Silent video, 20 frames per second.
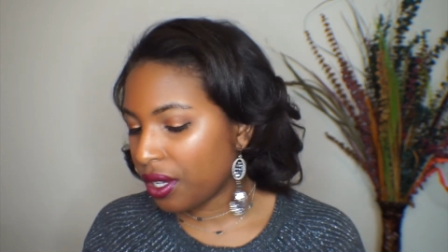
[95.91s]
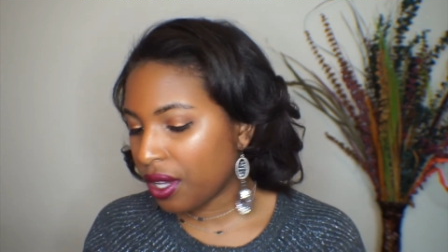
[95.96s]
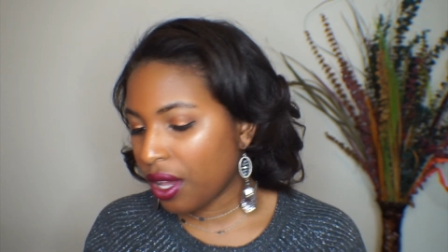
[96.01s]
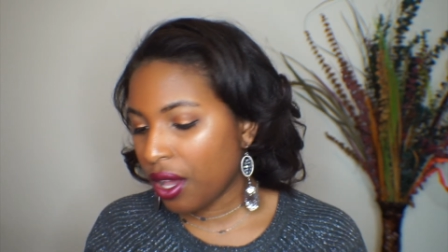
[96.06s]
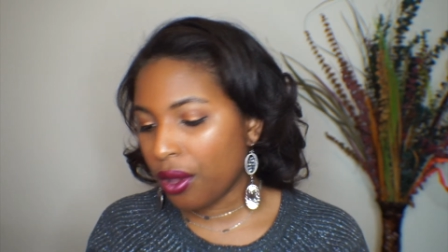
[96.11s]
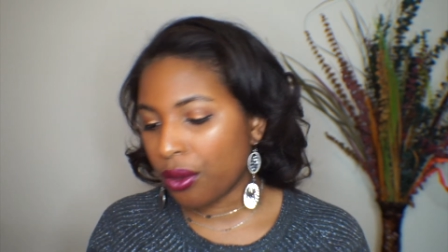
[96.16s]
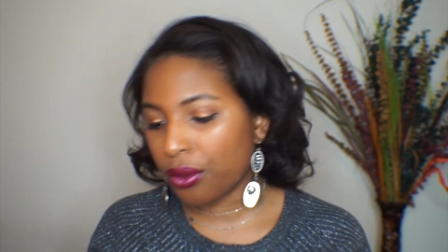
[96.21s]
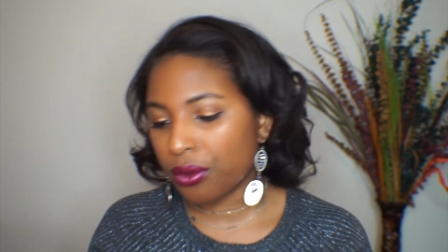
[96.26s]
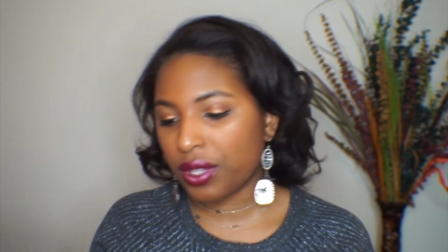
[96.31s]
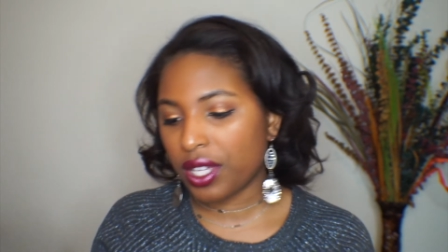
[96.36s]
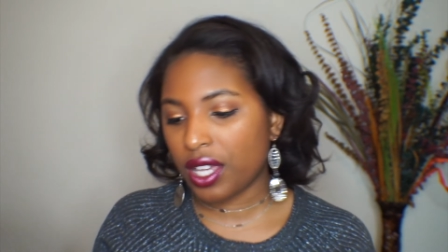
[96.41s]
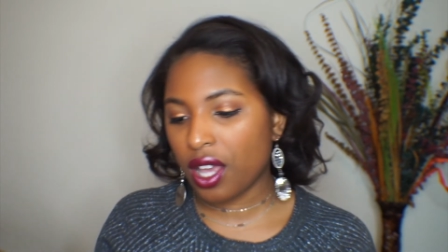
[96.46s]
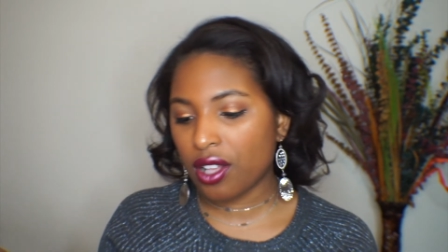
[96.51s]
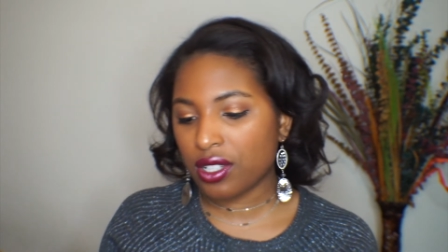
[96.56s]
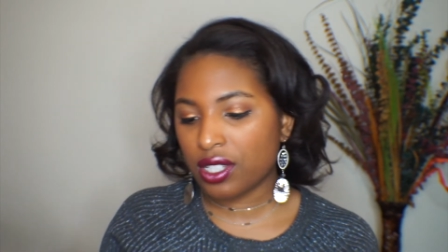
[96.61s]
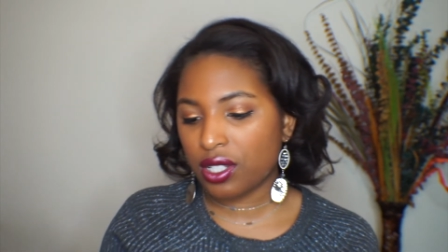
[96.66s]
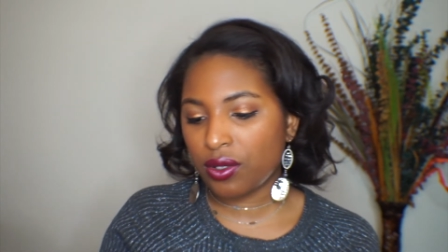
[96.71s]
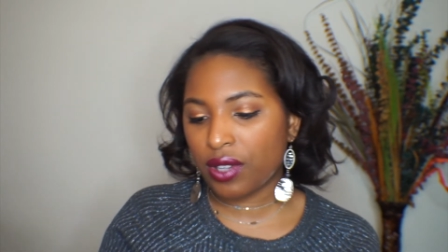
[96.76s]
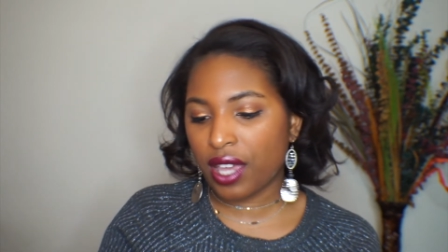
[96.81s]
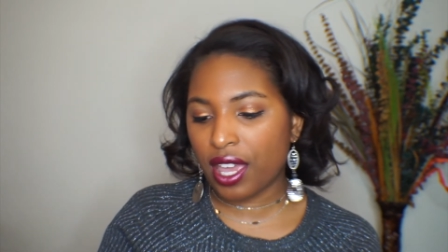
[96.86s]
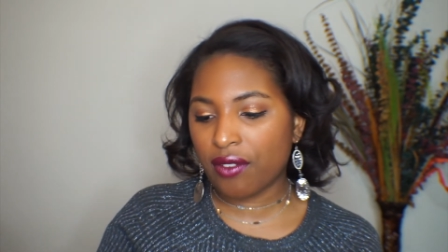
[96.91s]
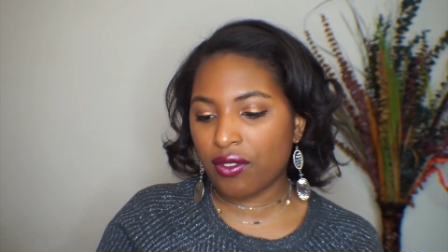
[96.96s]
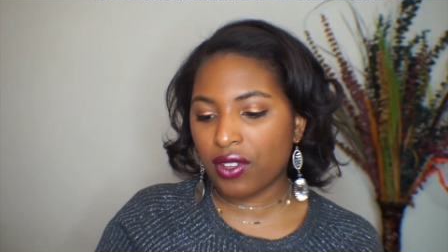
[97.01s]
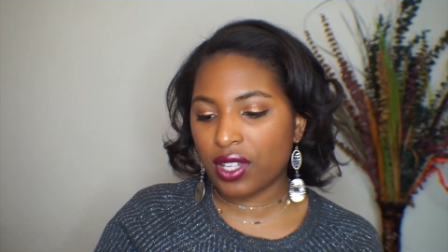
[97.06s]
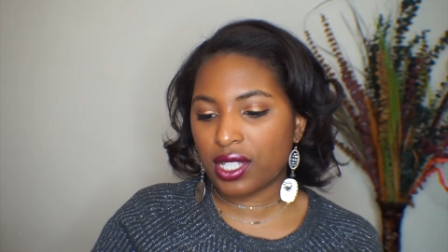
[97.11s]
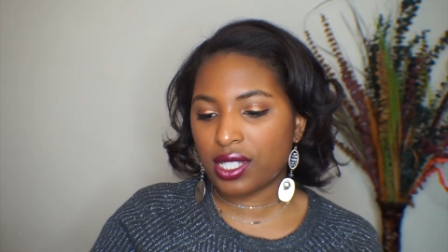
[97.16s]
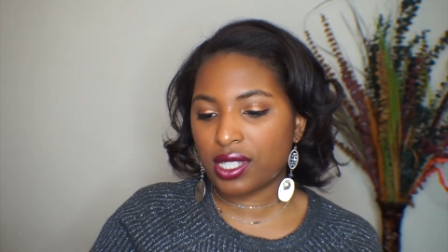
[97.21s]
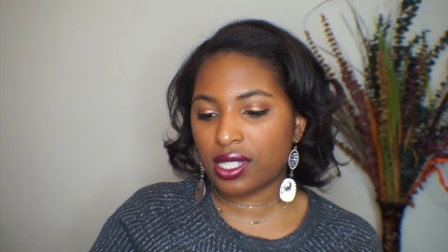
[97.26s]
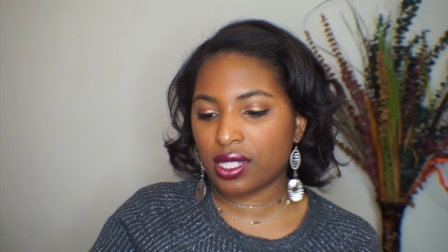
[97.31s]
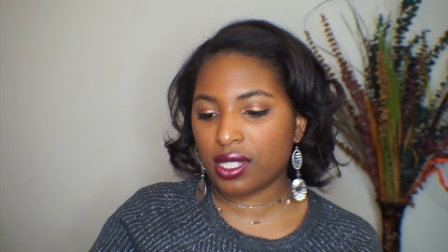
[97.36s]
oh, they also gave
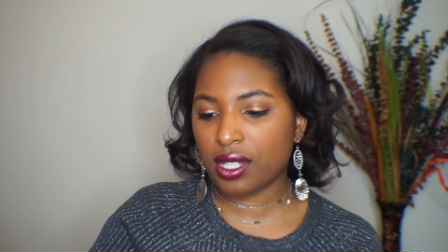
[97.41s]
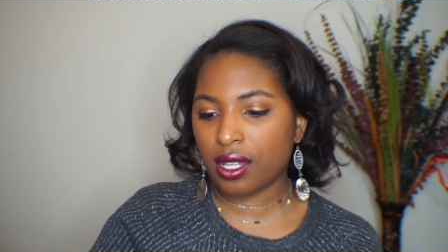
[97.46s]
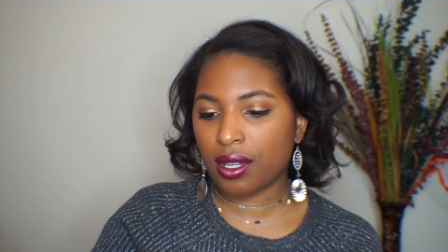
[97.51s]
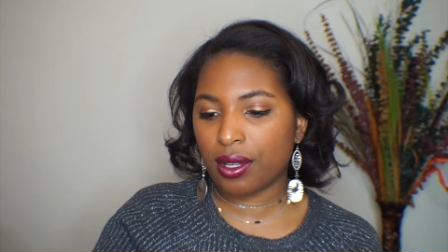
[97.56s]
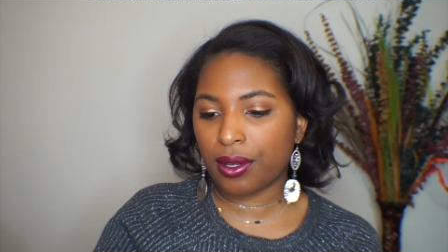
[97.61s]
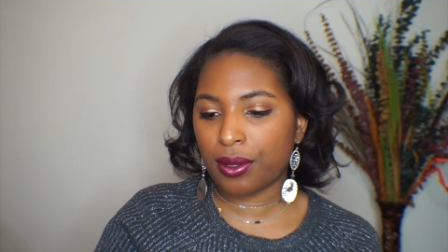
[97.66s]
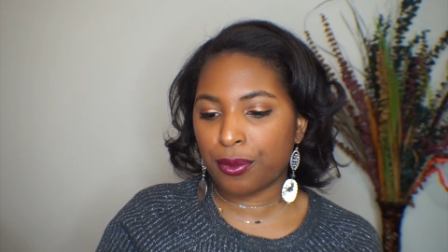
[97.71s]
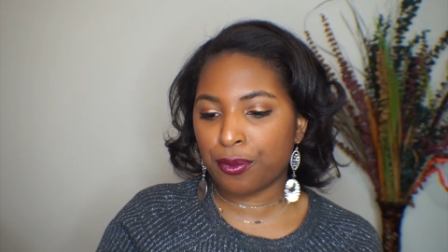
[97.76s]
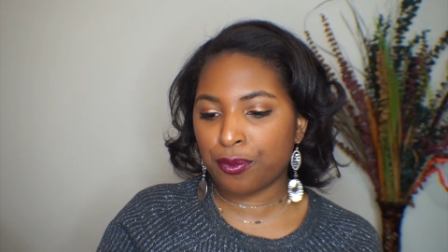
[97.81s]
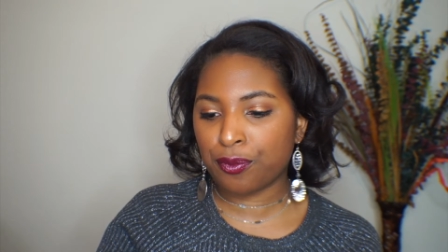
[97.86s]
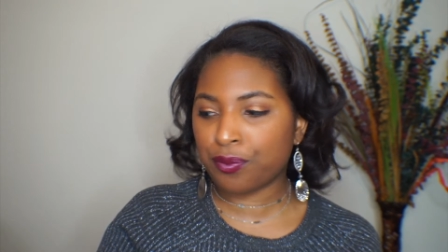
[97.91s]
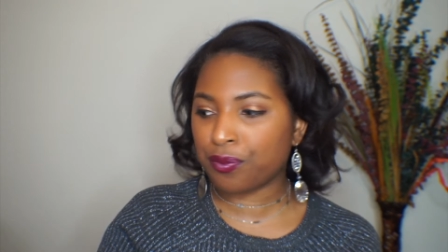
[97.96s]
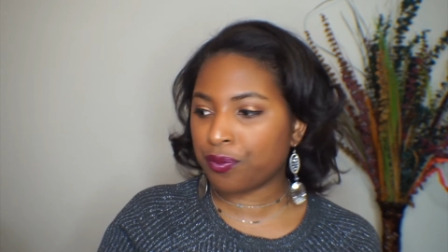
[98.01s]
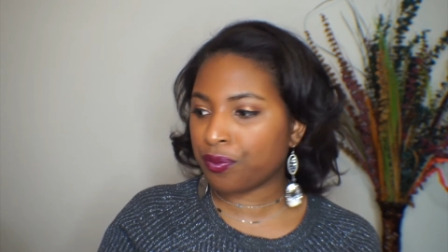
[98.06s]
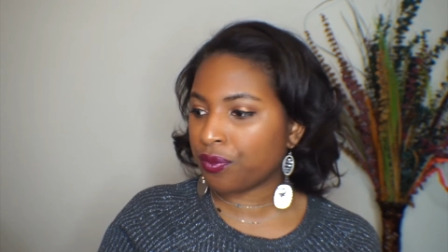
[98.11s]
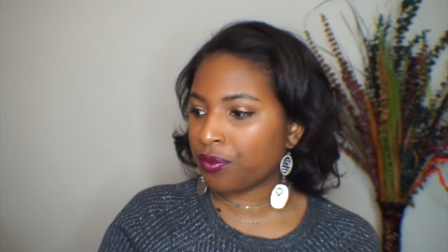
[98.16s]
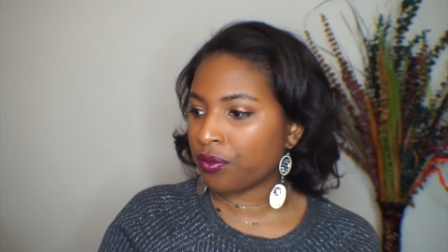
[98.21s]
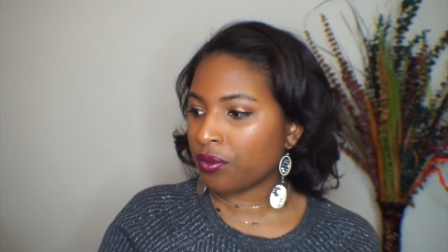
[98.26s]
us some